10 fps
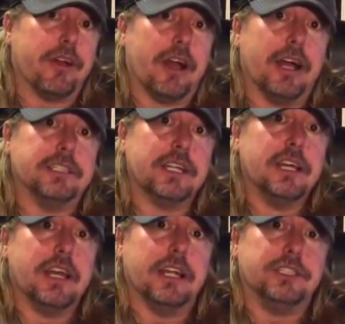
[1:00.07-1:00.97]
your eyes
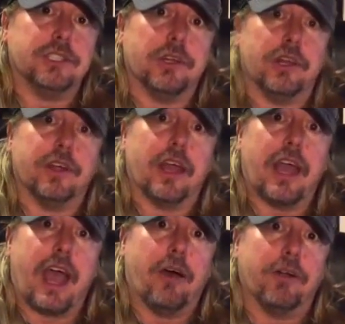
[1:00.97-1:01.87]
and show you
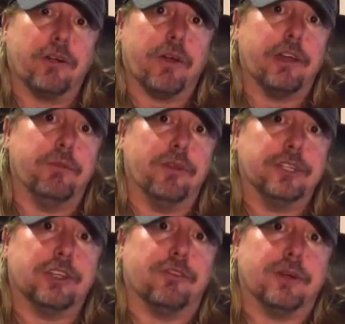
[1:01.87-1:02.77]
how incredible the
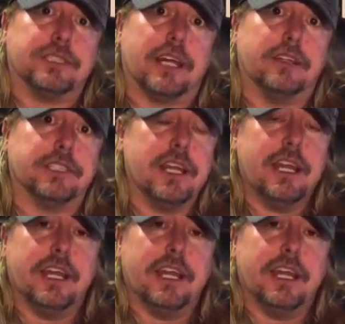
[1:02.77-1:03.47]
software sounds.